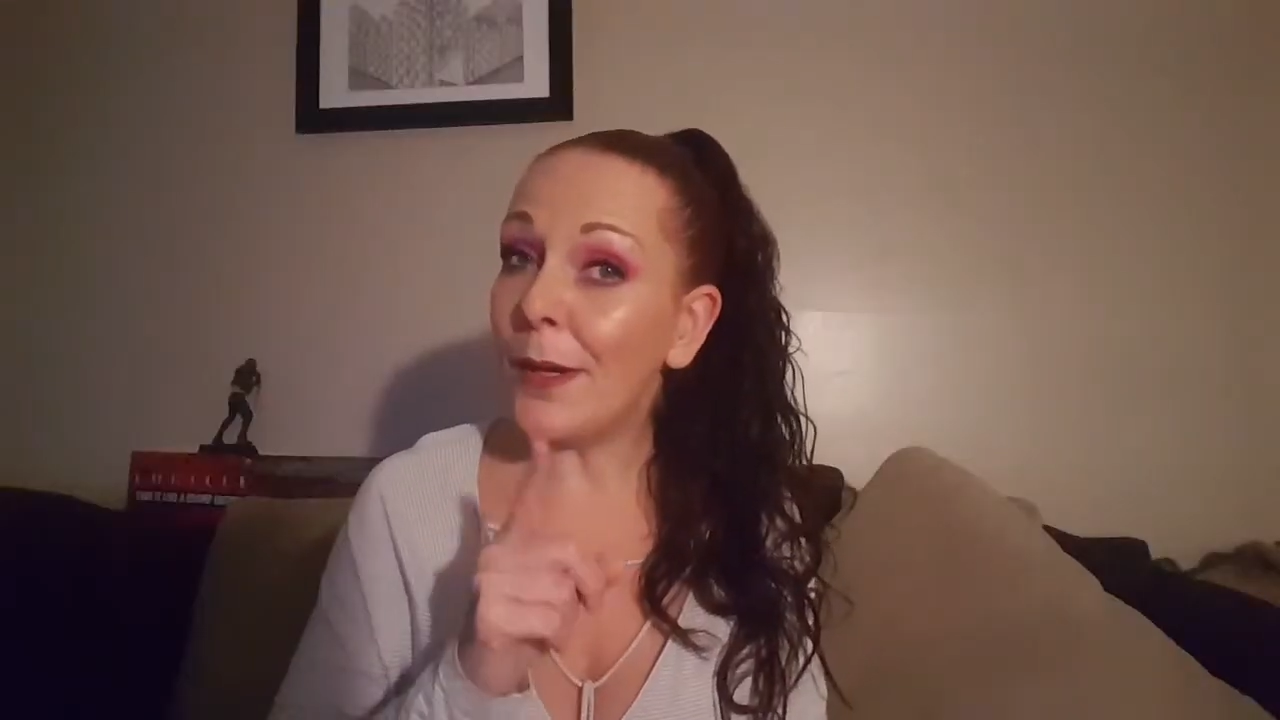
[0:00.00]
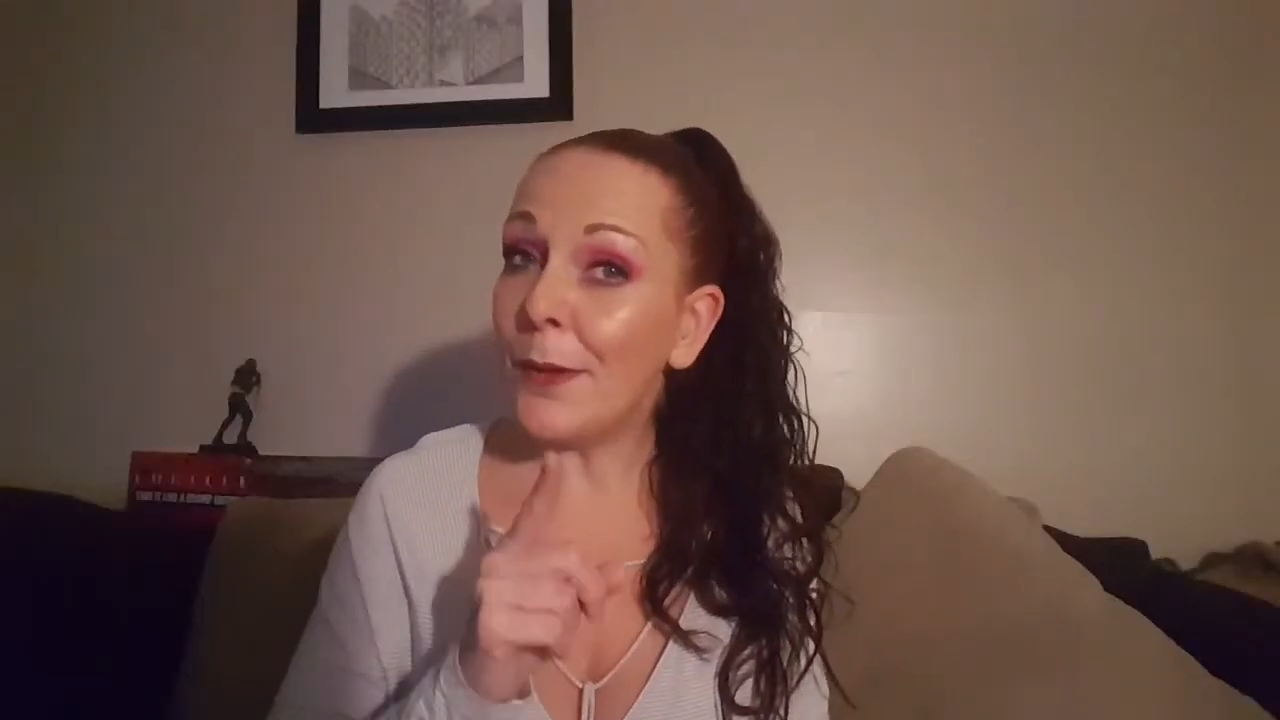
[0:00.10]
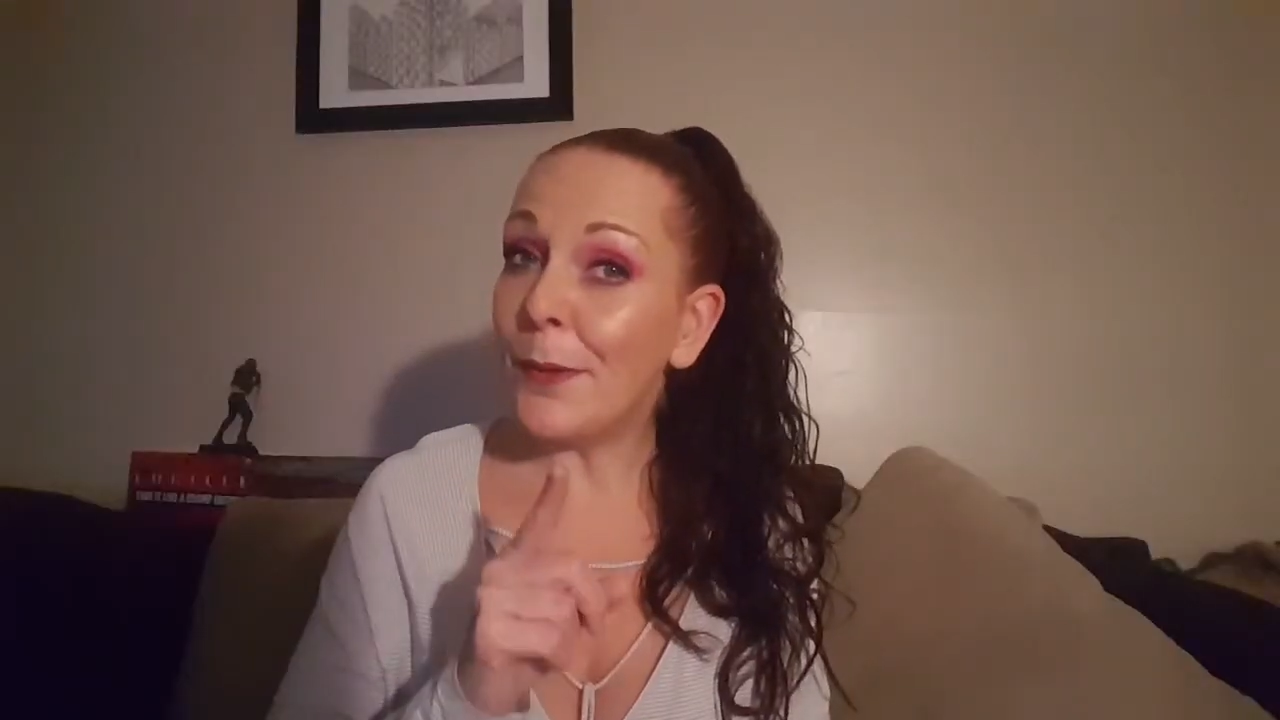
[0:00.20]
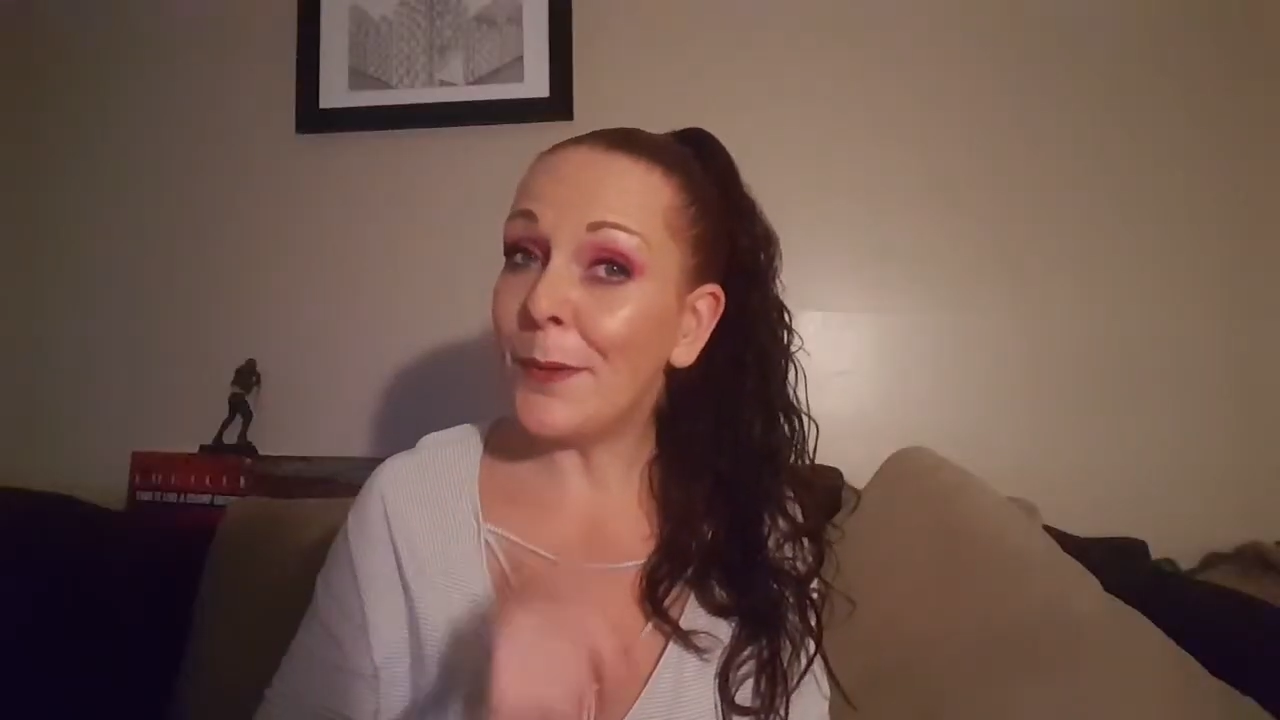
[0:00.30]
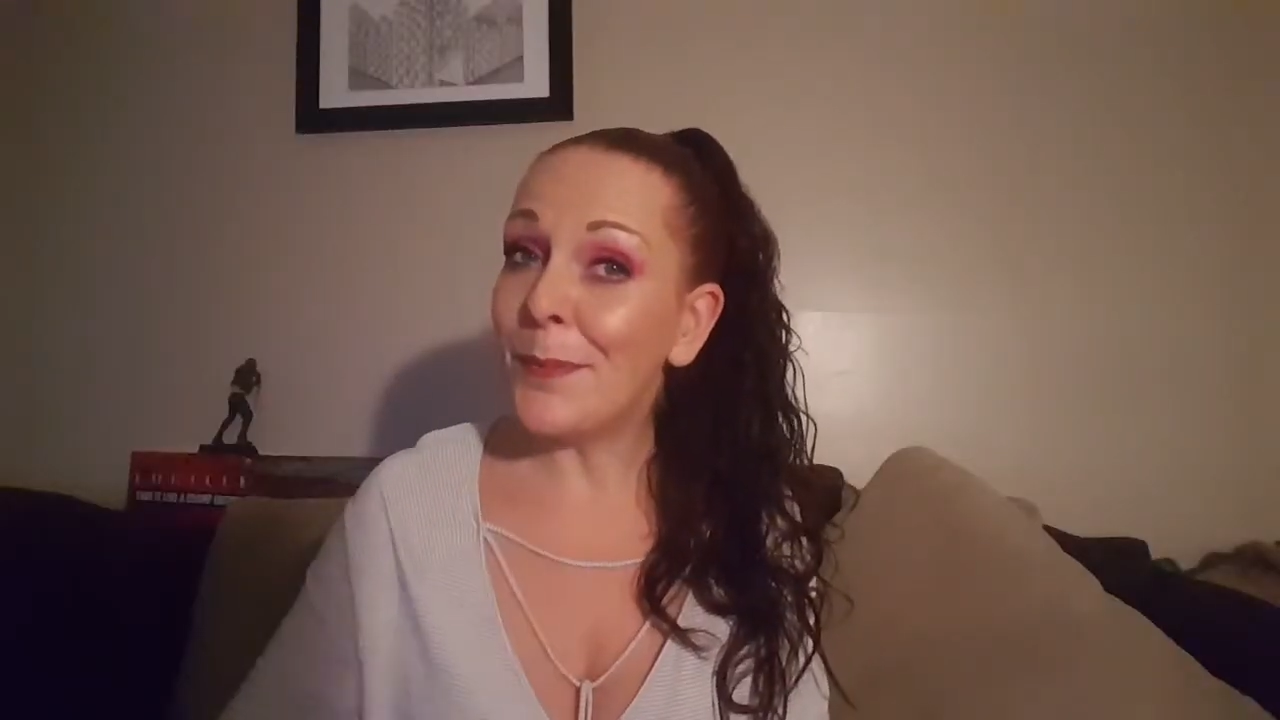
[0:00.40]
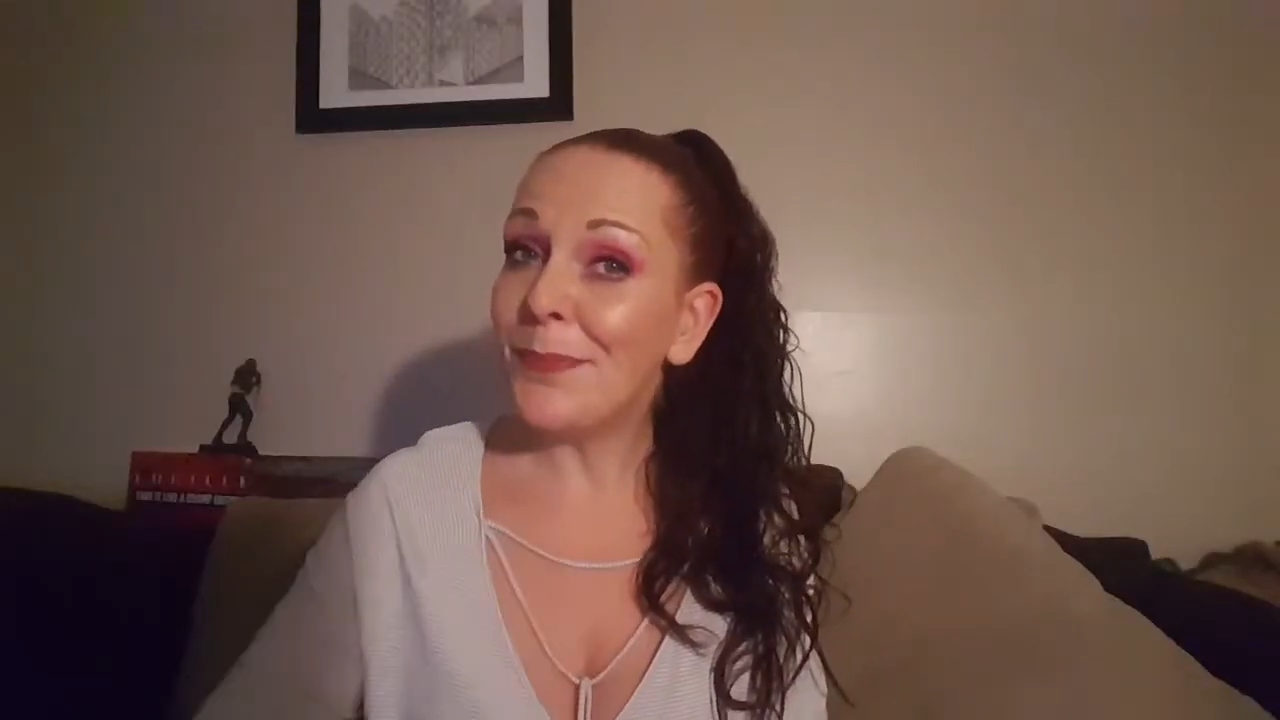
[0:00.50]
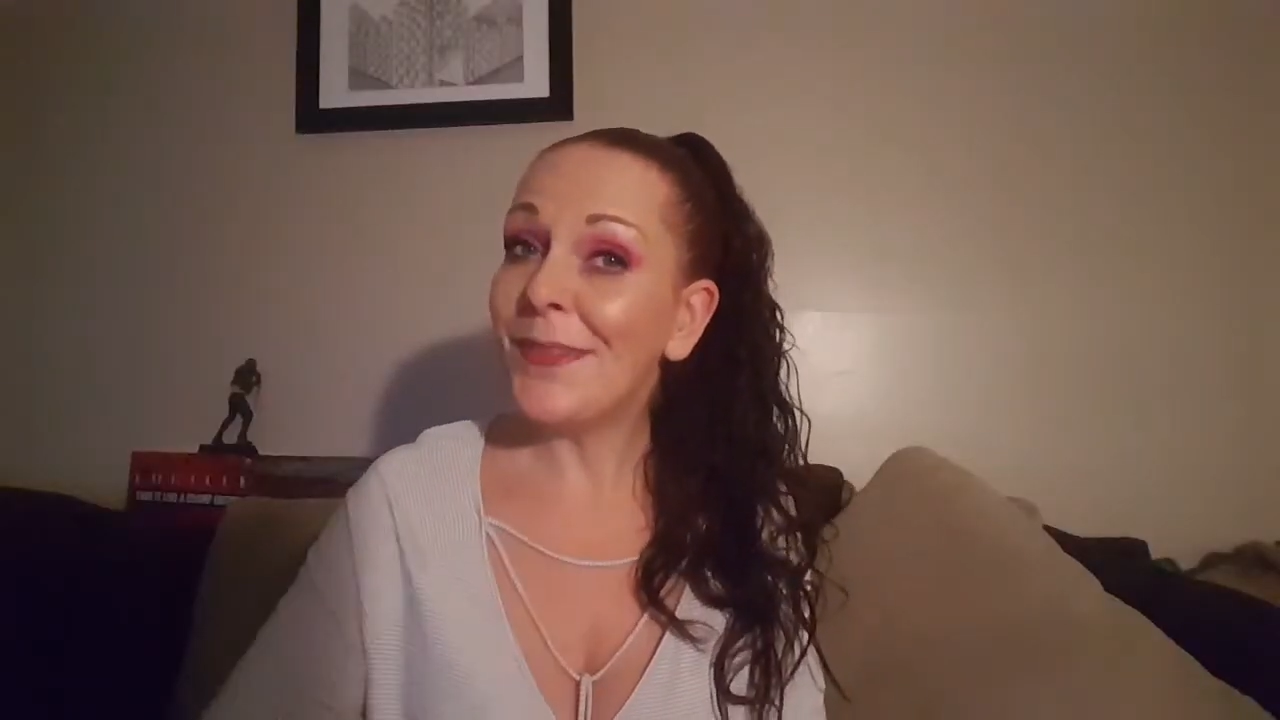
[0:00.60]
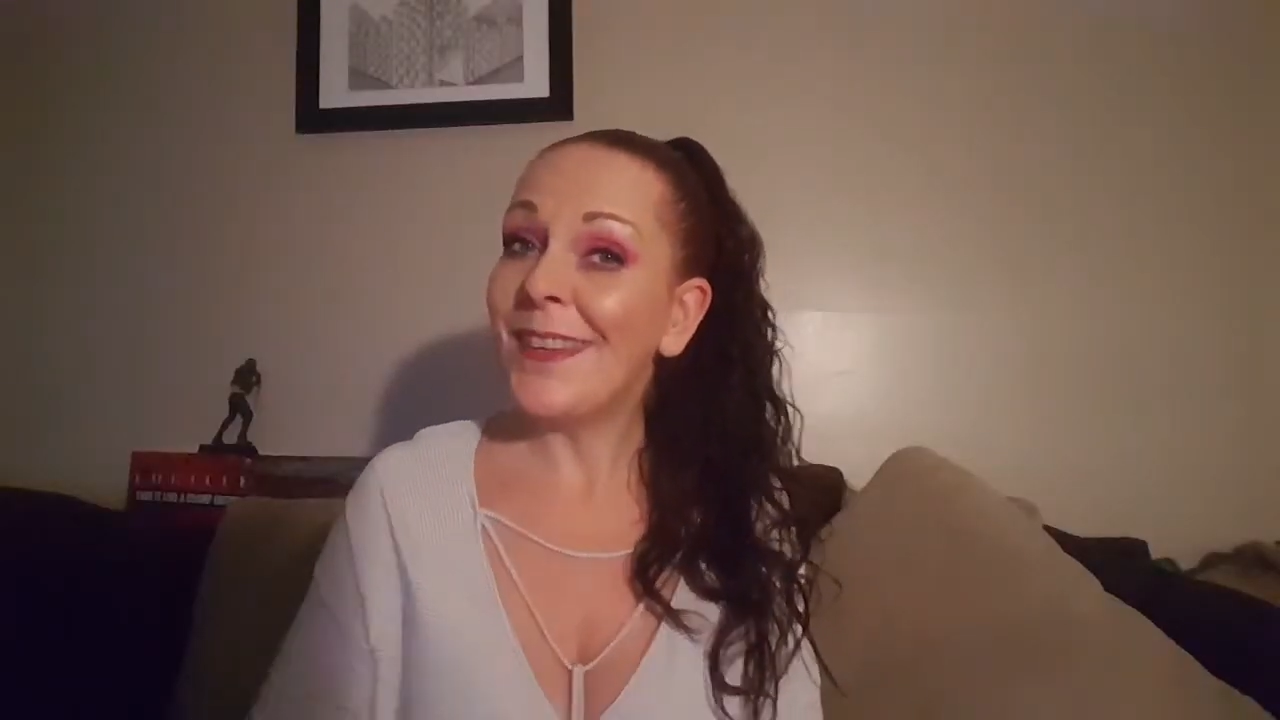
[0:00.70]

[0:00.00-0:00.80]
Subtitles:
you?